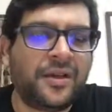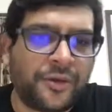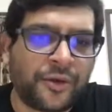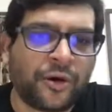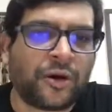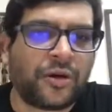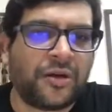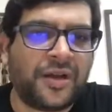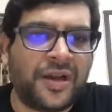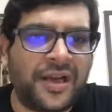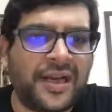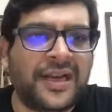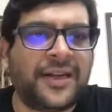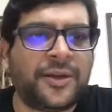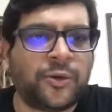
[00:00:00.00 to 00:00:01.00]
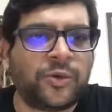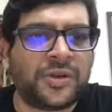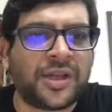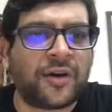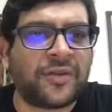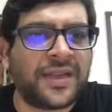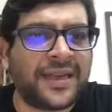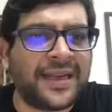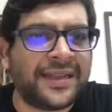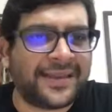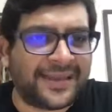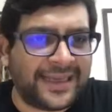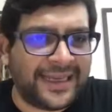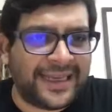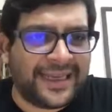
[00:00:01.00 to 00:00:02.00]
So in
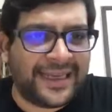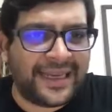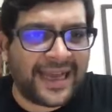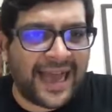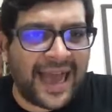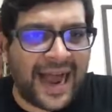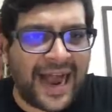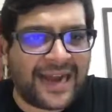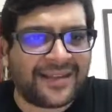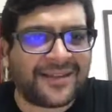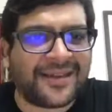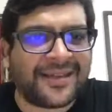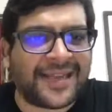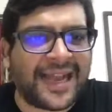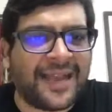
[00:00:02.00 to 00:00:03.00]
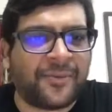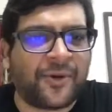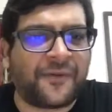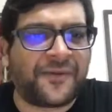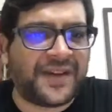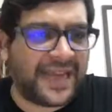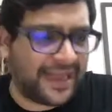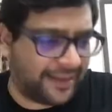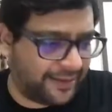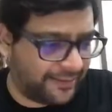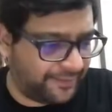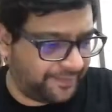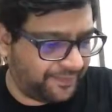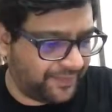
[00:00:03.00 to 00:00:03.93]
2003, at the time of death,